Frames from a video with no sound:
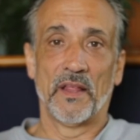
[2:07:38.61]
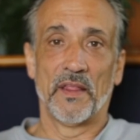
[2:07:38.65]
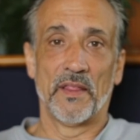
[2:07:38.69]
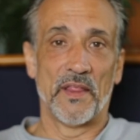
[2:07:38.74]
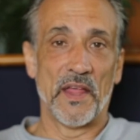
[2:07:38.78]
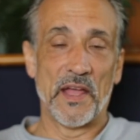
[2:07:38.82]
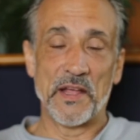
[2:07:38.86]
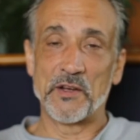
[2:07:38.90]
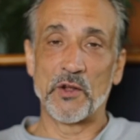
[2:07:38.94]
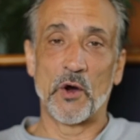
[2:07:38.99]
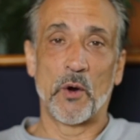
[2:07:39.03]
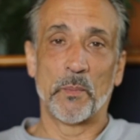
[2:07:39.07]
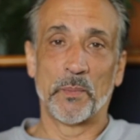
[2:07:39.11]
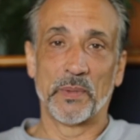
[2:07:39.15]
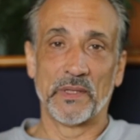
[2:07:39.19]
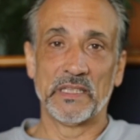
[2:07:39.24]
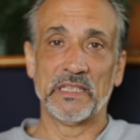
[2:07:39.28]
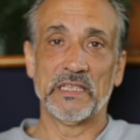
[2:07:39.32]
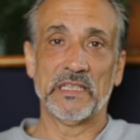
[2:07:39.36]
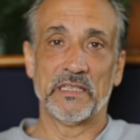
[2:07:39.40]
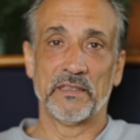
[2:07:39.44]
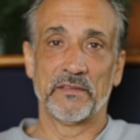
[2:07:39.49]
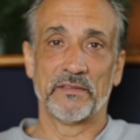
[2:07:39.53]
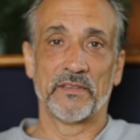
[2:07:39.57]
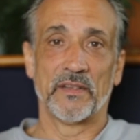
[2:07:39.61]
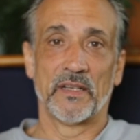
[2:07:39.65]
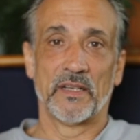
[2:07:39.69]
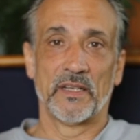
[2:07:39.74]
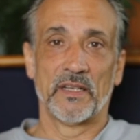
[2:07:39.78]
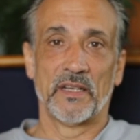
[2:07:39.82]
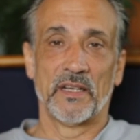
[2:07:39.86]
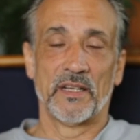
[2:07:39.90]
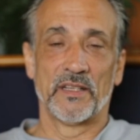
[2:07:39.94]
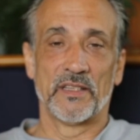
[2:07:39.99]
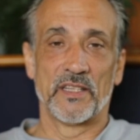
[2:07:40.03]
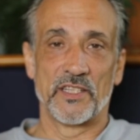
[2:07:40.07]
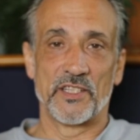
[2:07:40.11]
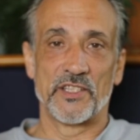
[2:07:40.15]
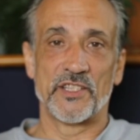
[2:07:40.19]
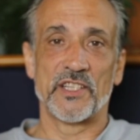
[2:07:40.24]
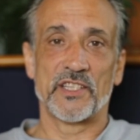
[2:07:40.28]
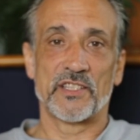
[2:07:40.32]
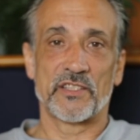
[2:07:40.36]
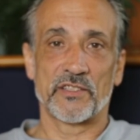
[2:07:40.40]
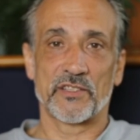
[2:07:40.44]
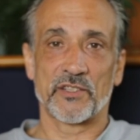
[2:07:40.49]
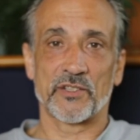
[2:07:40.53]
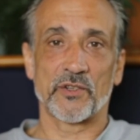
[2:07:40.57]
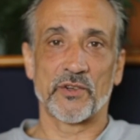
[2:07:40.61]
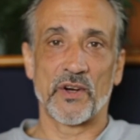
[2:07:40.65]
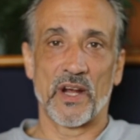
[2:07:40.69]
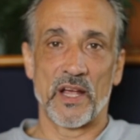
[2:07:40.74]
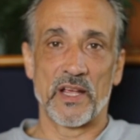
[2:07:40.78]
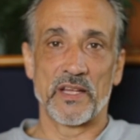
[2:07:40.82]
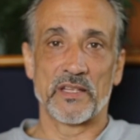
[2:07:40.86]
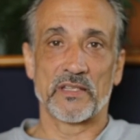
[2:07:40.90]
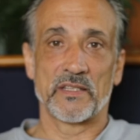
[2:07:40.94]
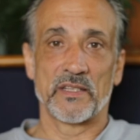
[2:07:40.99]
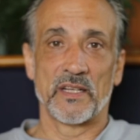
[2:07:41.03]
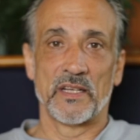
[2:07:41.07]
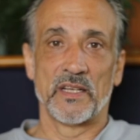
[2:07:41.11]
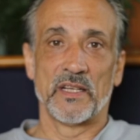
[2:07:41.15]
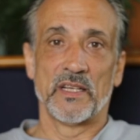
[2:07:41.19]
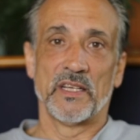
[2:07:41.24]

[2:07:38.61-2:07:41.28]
They don't believe that Jesus Christ